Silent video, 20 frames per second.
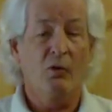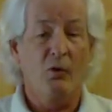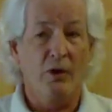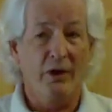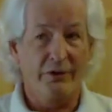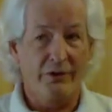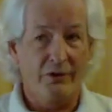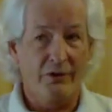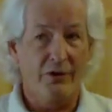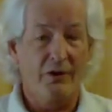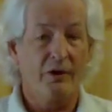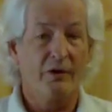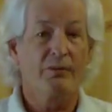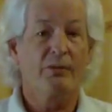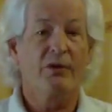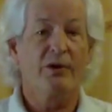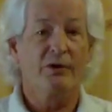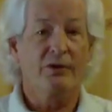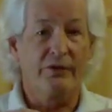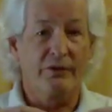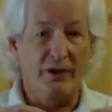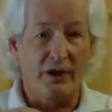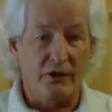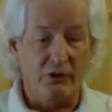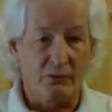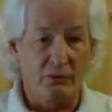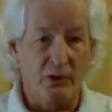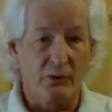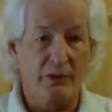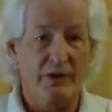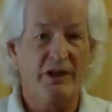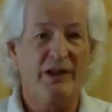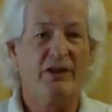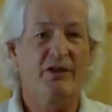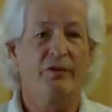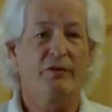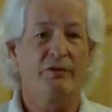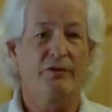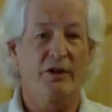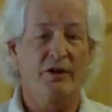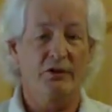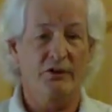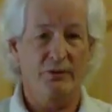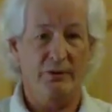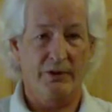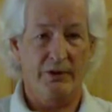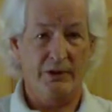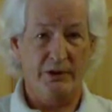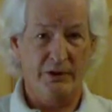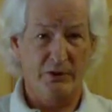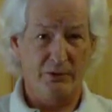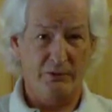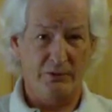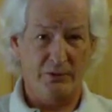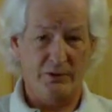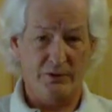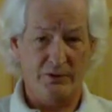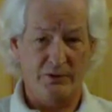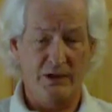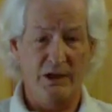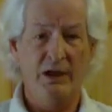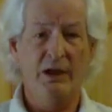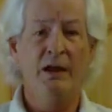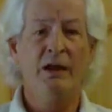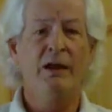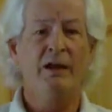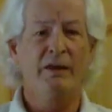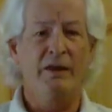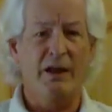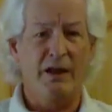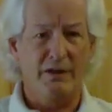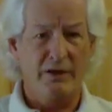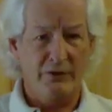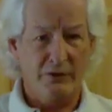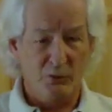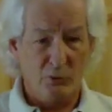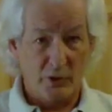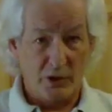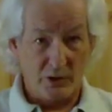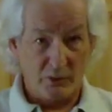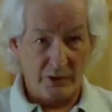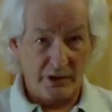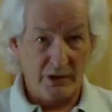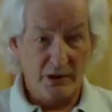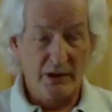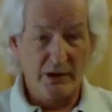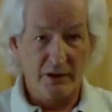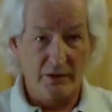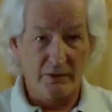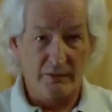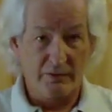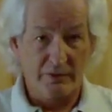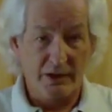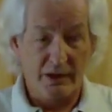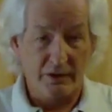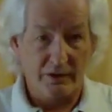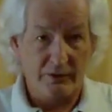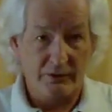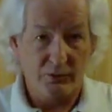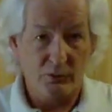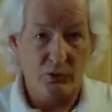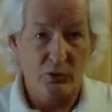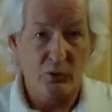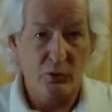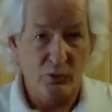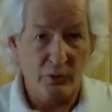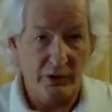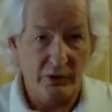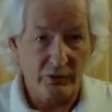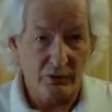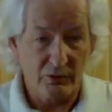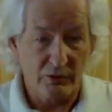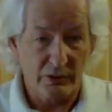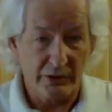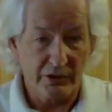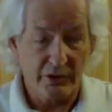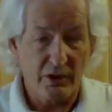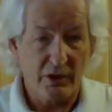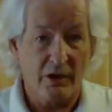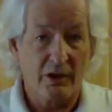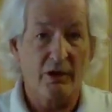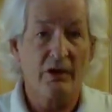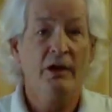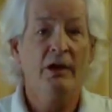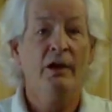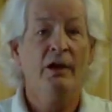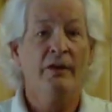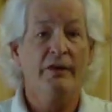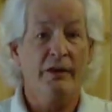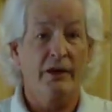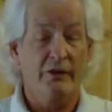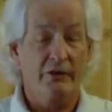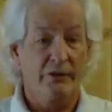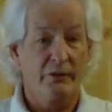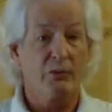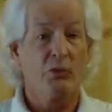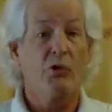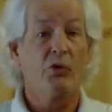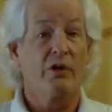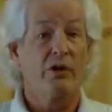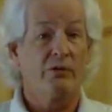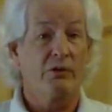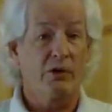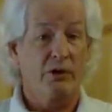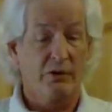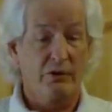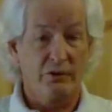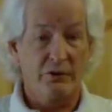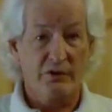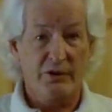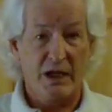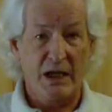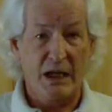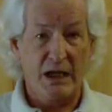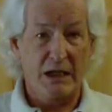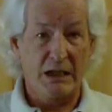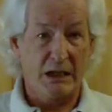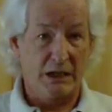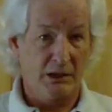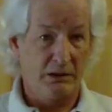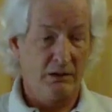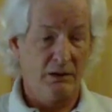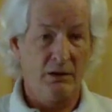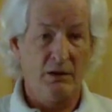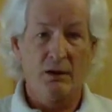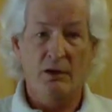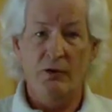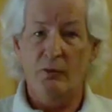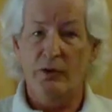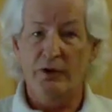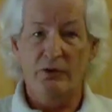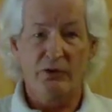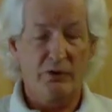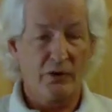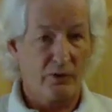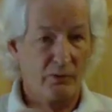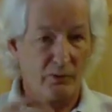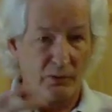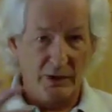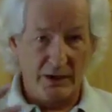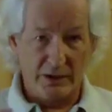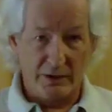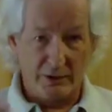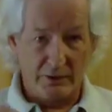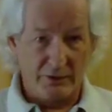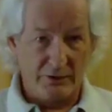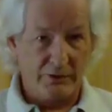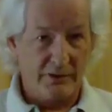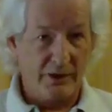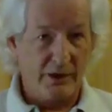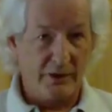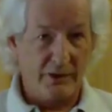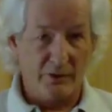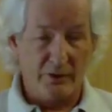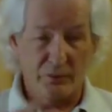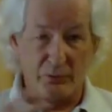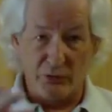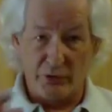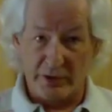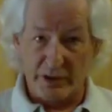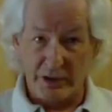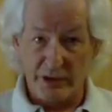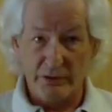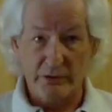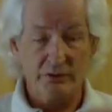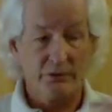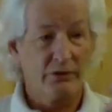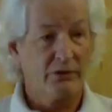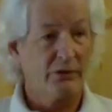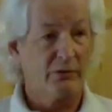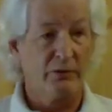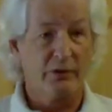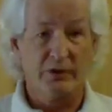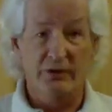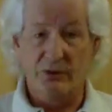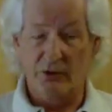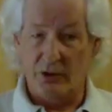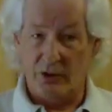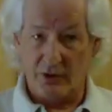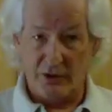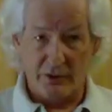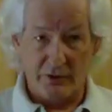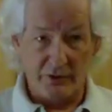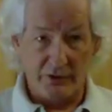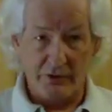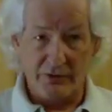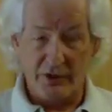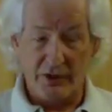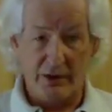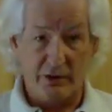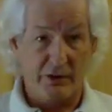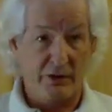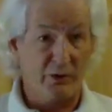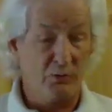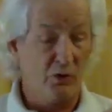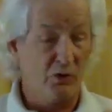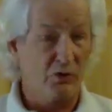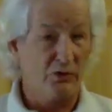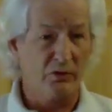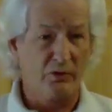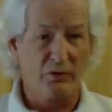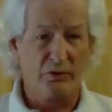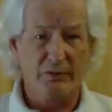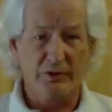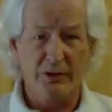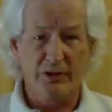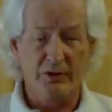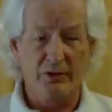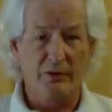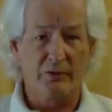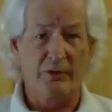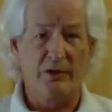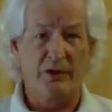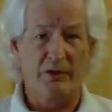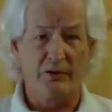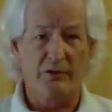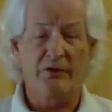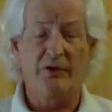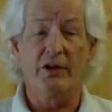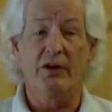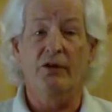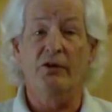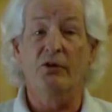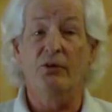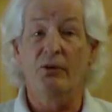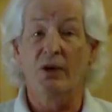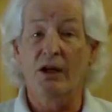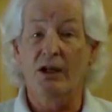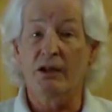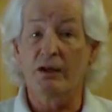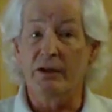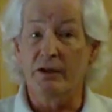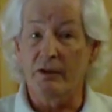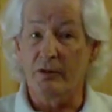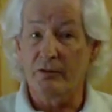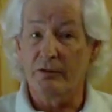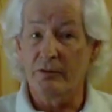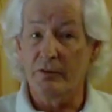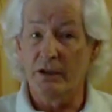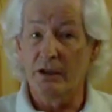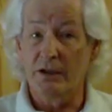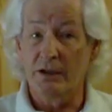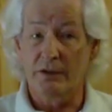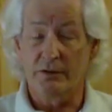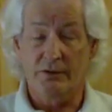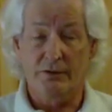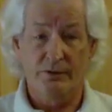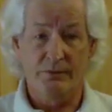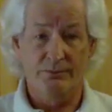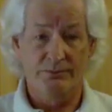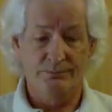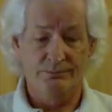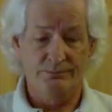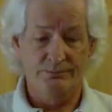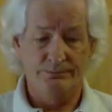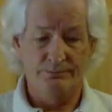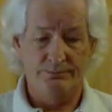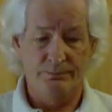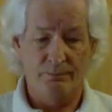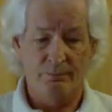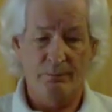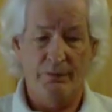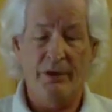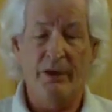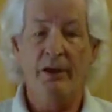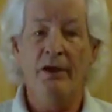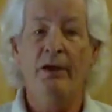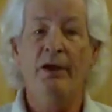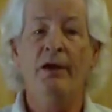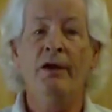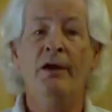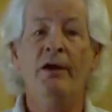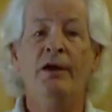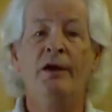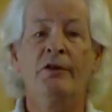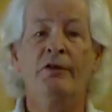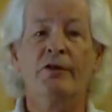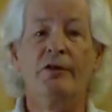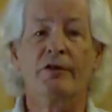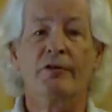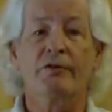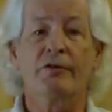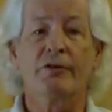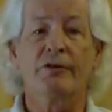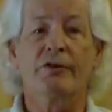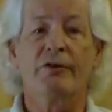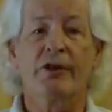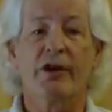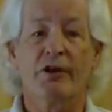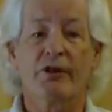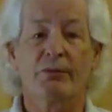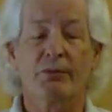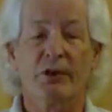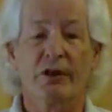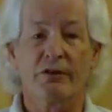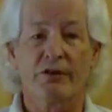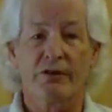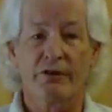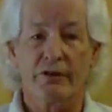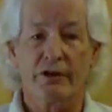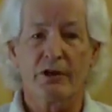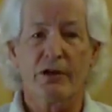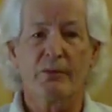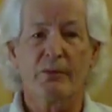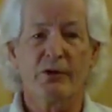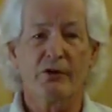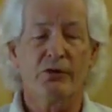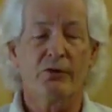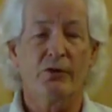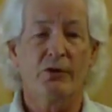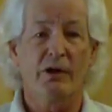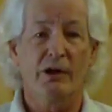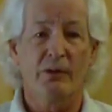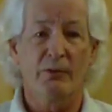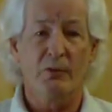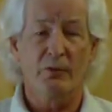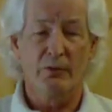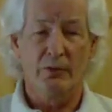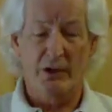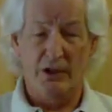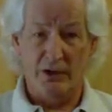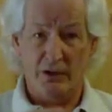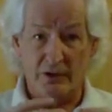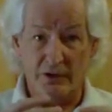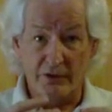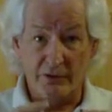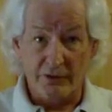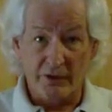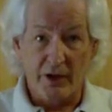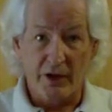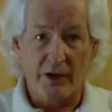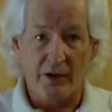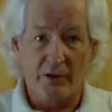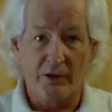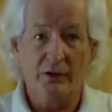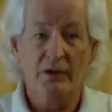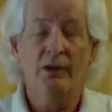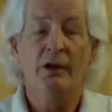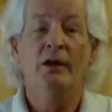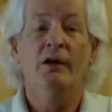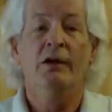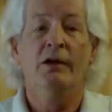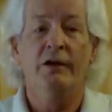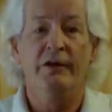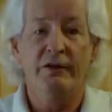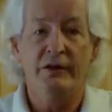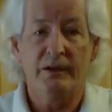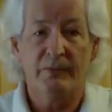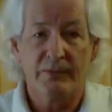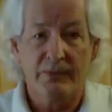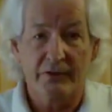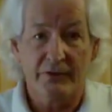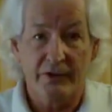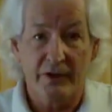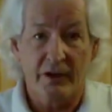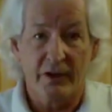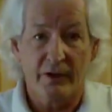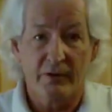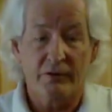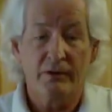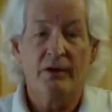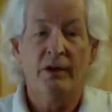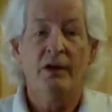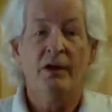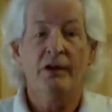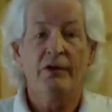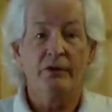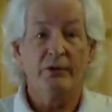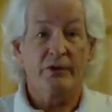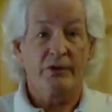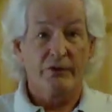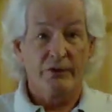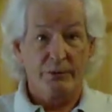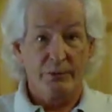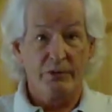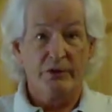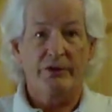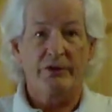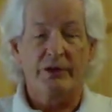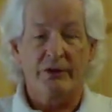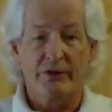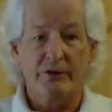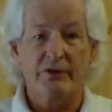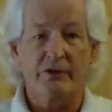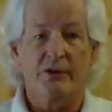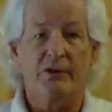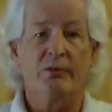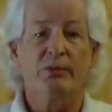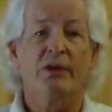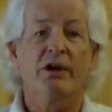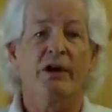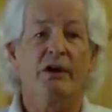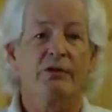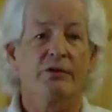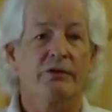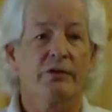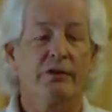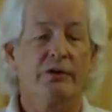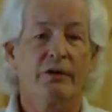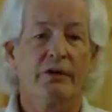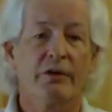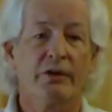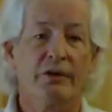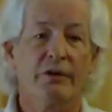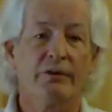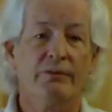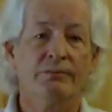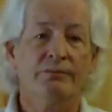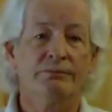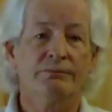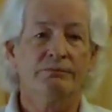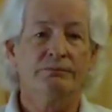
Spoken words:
Why the heart? Because that's where we interface with the universe. That is where we live. That is who we truly are. That is the point of our understanding. We do not really understand in the brain, as we do not understand in the emotional field. We understand directly in our feelings. So the first aspect is to come into alignment and a desire, a deep desire, to experience a compassionate heart.